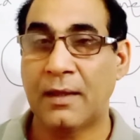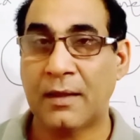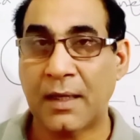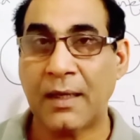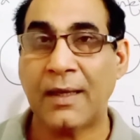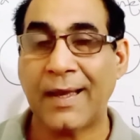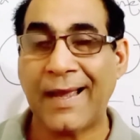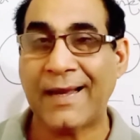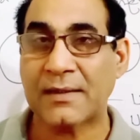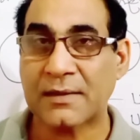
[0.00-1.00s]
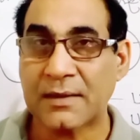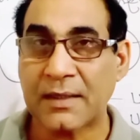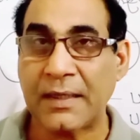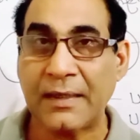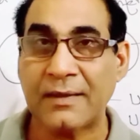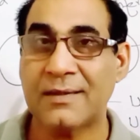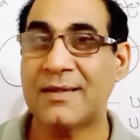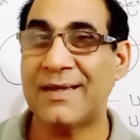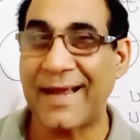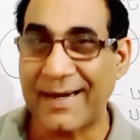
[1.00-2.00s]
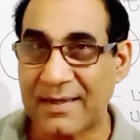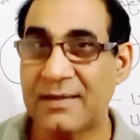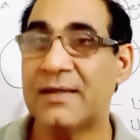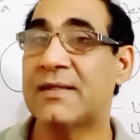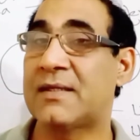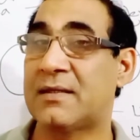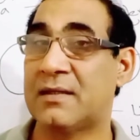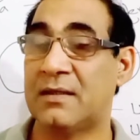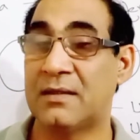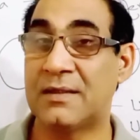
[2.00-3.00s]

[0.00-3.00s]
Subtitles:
They excrete the gelatinous